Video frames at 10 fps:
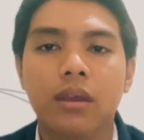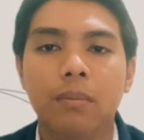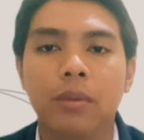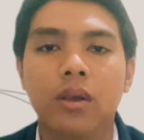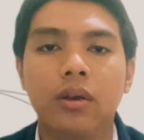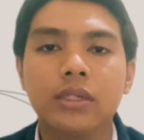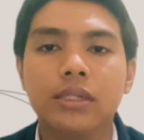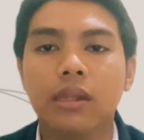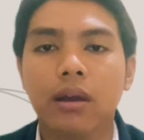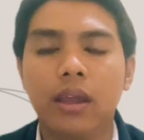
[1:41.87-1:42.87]
Because
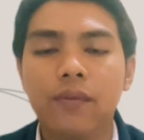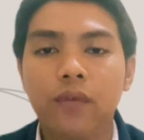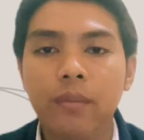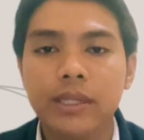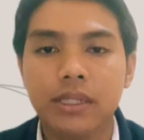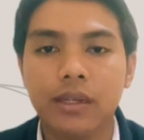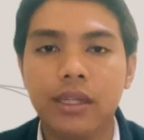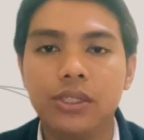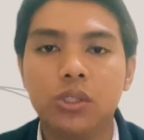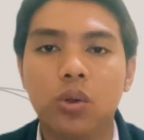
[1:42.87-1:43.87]
the information
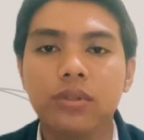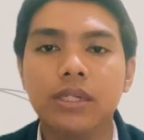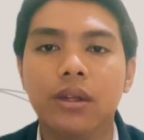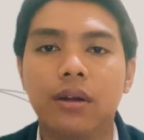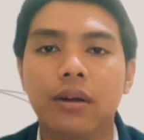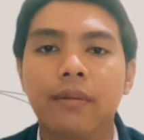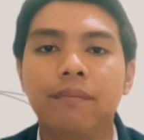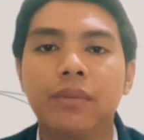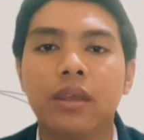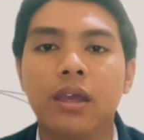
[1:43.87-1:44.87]
is considered
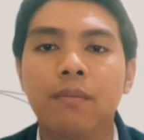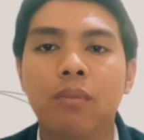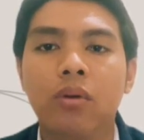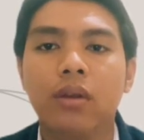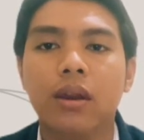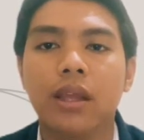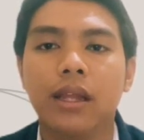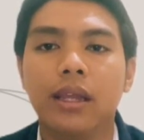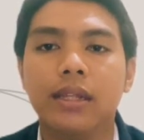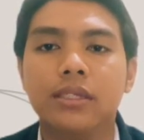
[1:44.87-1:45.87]
important
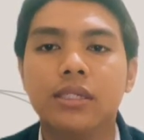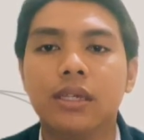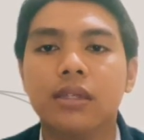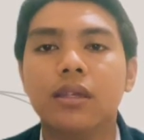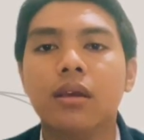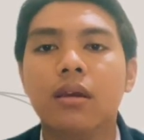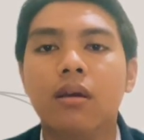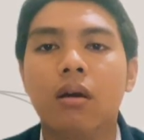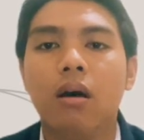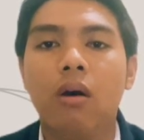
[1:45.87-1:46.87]
its
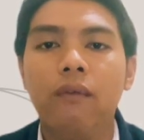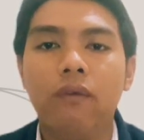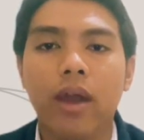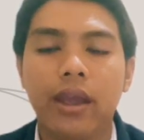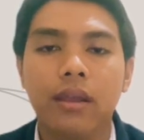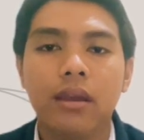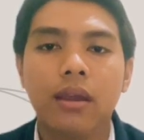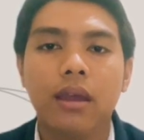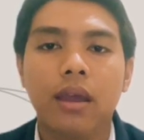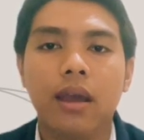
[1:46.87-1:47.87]
own right,
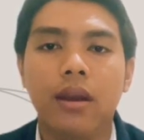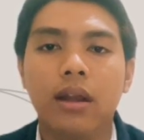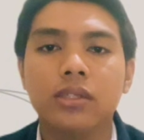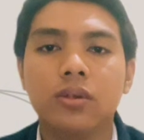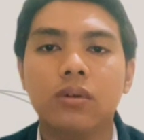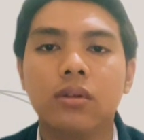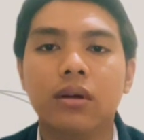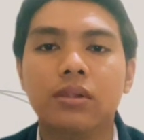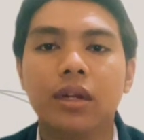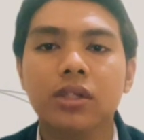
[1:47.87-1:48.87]
and also
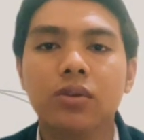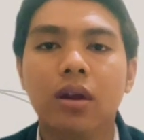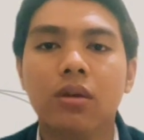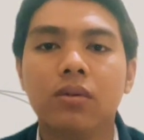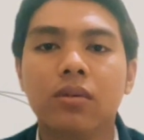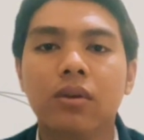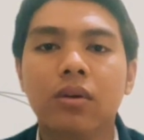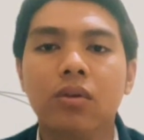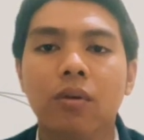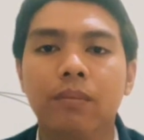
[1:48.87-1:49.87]
the traditional
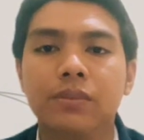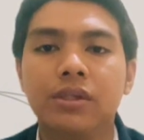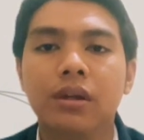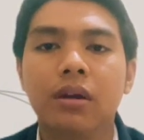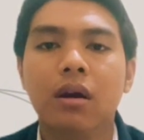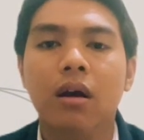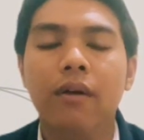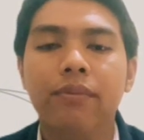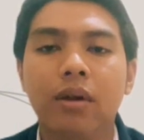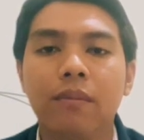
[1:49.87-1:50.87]
curriculums
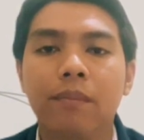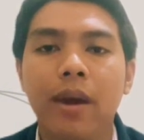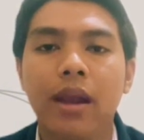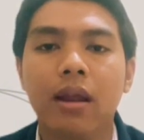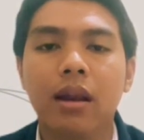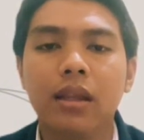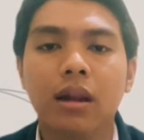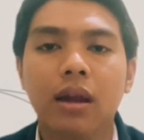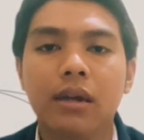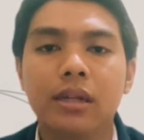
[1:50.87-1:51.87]
often paid a
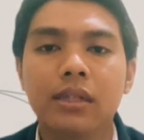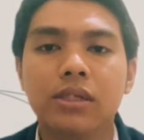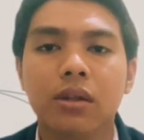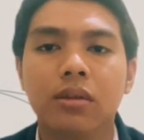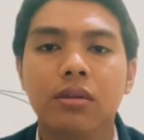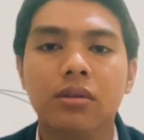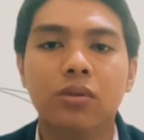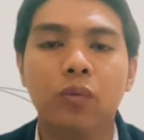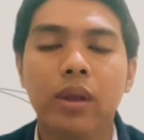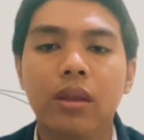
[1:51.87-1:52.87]
little attention to
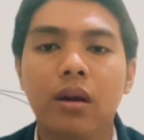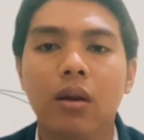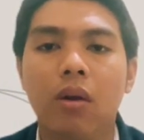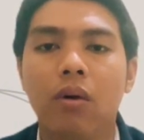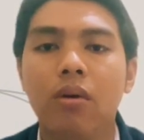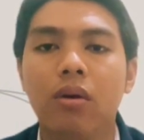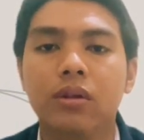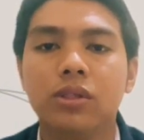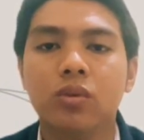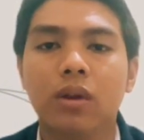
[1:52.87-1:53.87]
whether or not
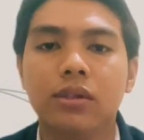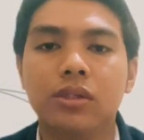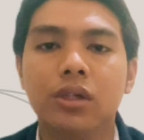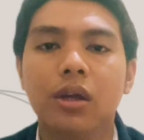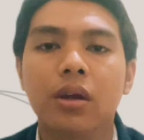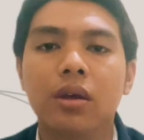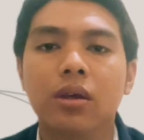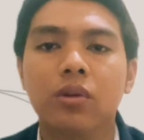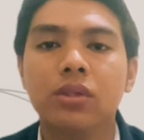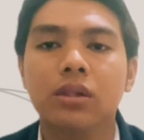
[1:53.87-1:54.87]
students
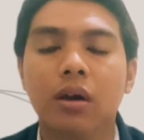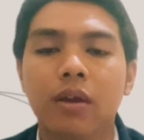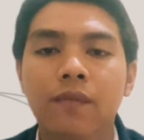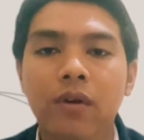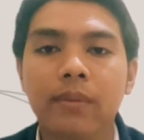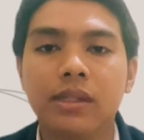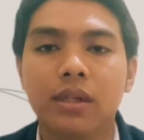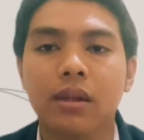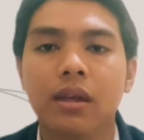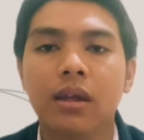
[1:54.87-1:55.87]
use the
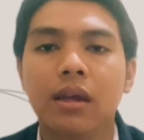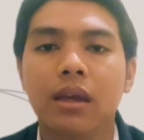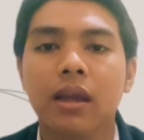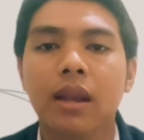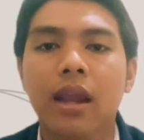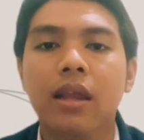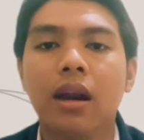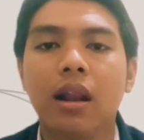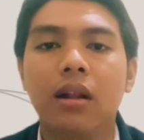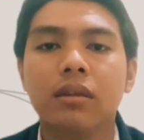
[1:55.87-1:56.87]
information in any
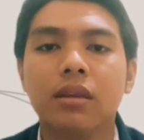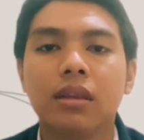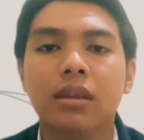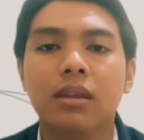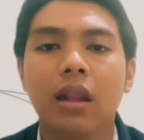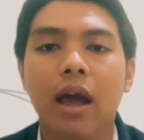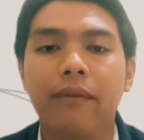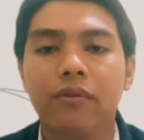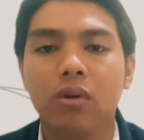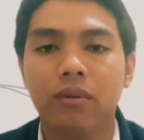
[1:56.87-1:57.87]
real life
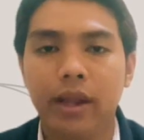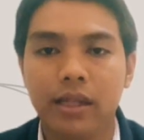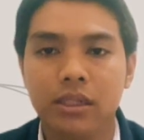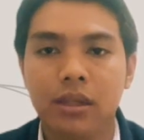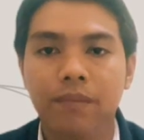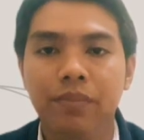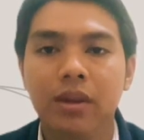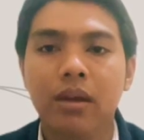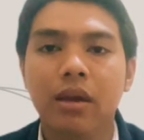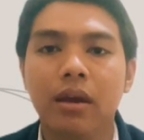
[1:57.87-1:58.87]
context.
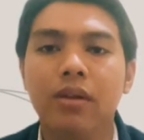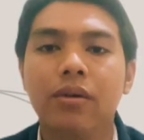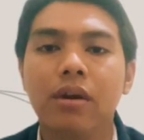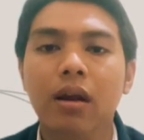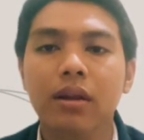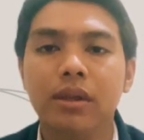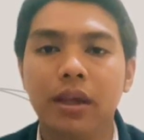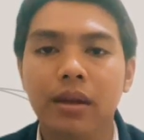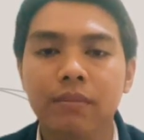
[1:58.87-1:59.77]
In reality,